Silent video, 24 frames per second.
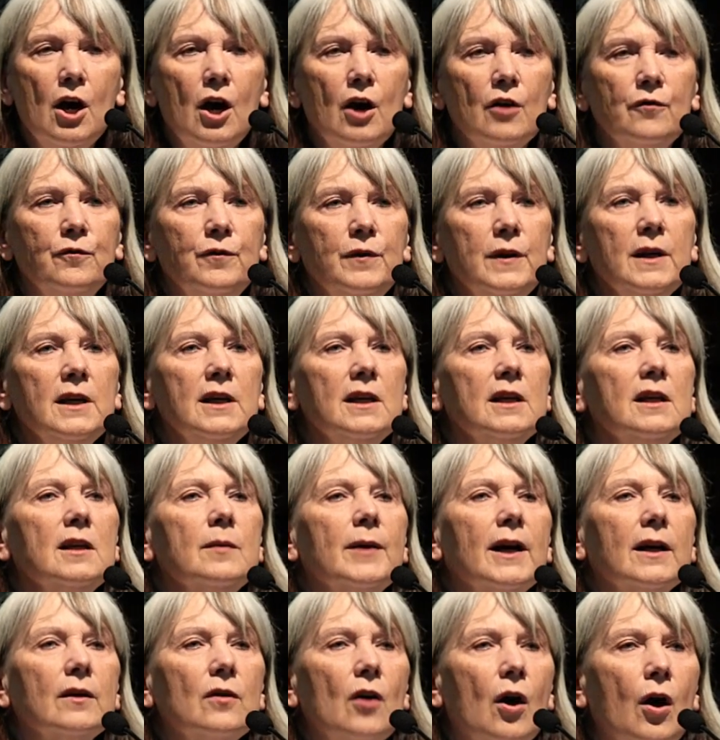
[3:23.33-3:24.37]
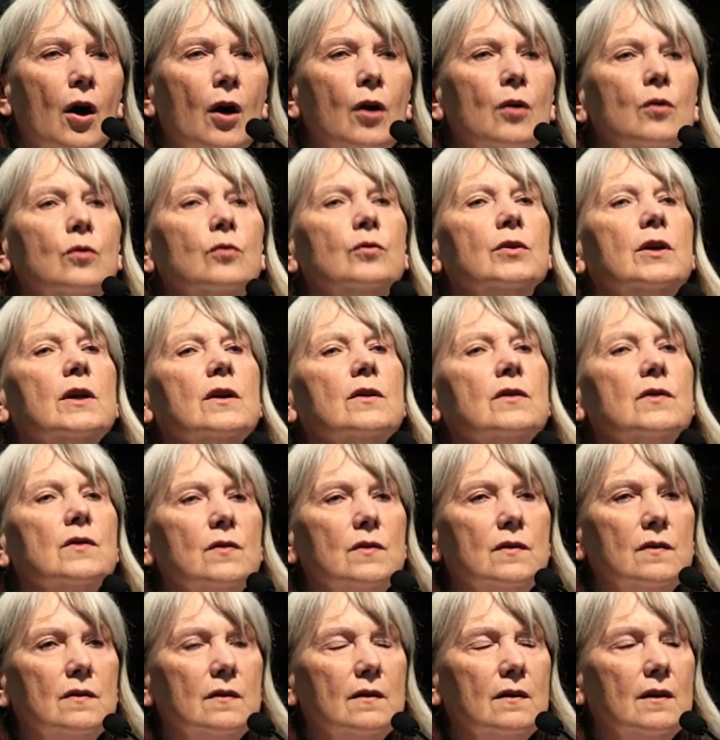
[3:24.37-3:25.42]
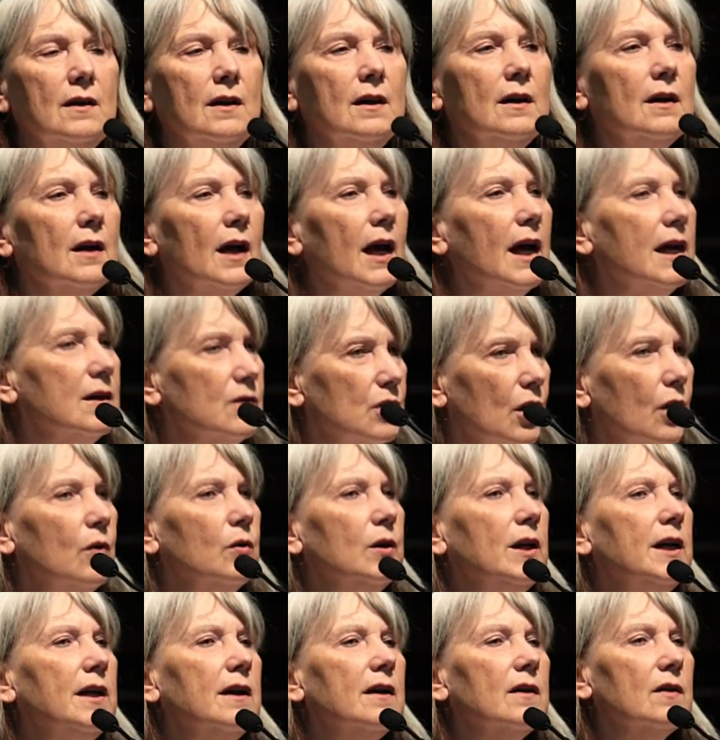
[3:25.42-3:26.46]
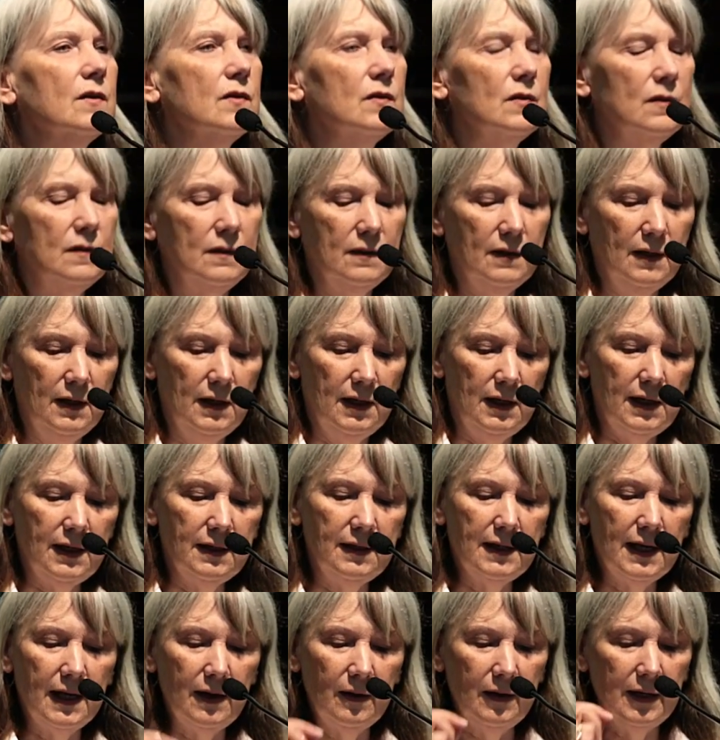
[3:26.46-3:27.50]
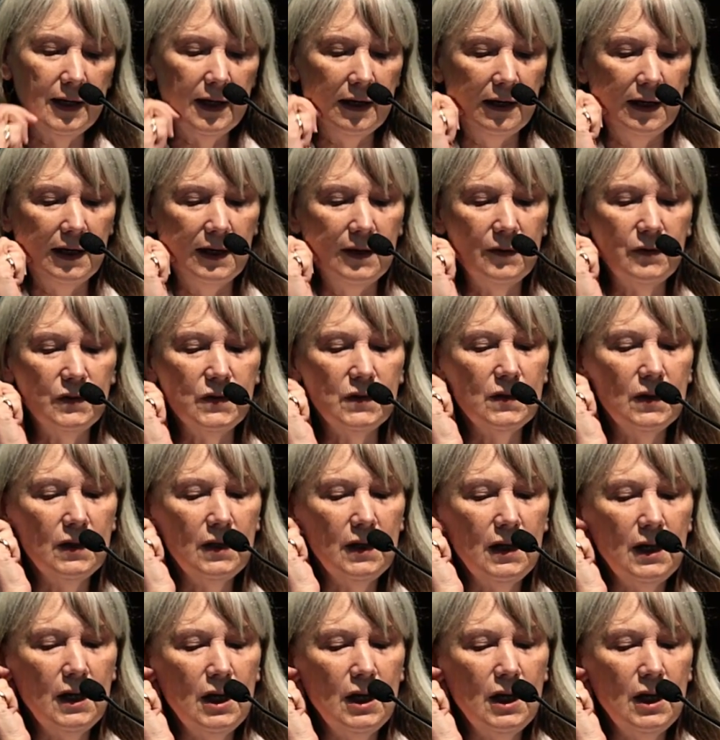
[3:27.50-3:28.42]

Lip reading: of thinking about wholeness and holiness in our lives.